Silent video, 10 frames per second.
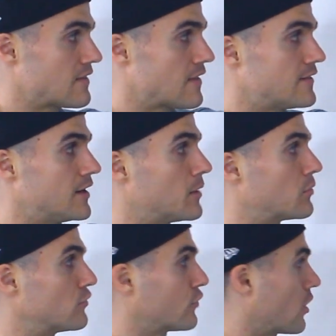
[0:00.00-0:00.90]
and then the
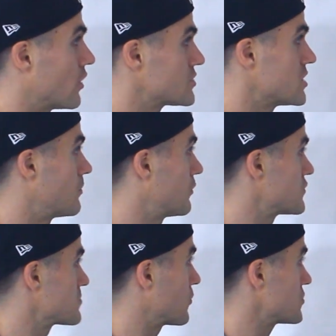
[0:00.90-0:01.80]
number of cars, number
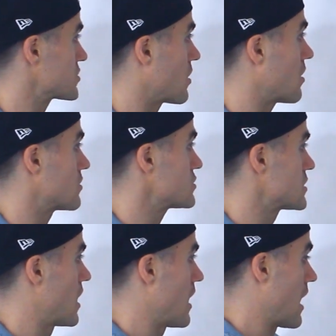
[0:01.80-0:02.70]
of sports cars,